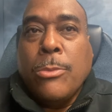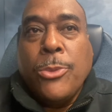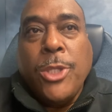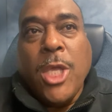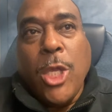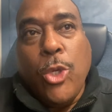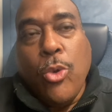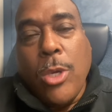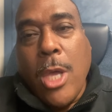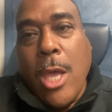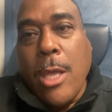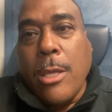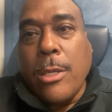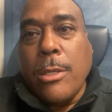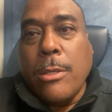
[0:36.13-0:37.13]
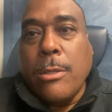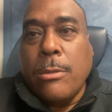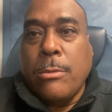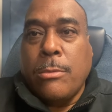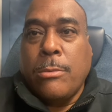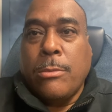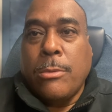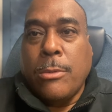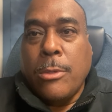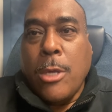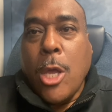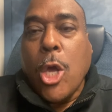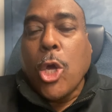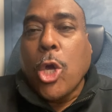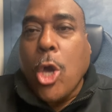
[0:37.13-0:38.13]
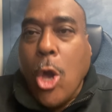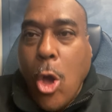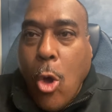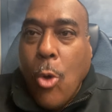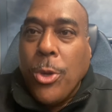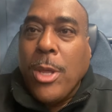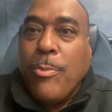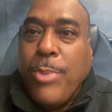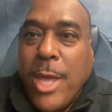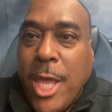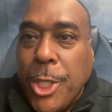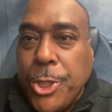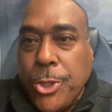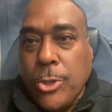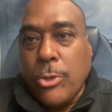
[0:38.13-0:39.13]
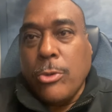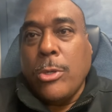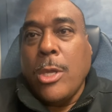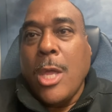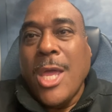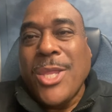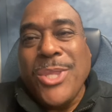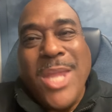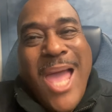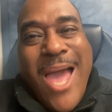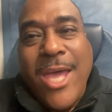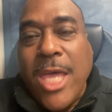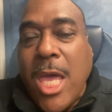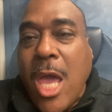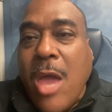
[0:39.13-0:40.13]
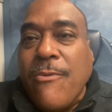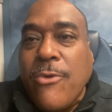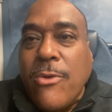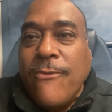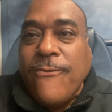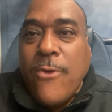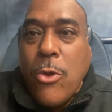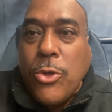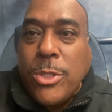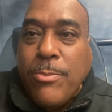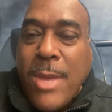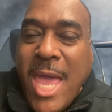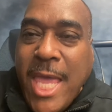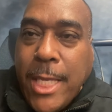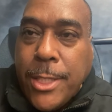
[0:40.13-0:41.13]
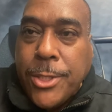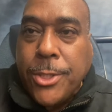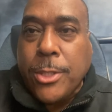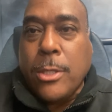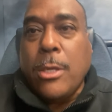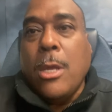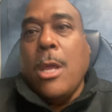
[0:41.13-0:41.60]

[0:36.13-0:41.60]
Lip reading: Then you got Cole, the pitcher, not covering first base.